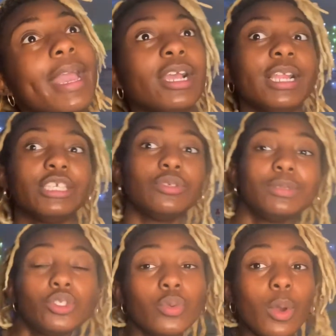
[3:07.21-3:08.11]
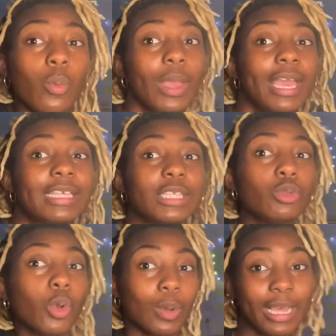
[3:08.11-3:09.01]
Like, she's been doing wigs, you know,
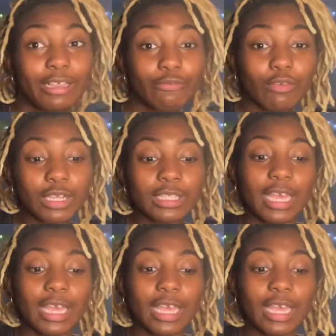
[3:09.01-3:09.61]
lace fronts.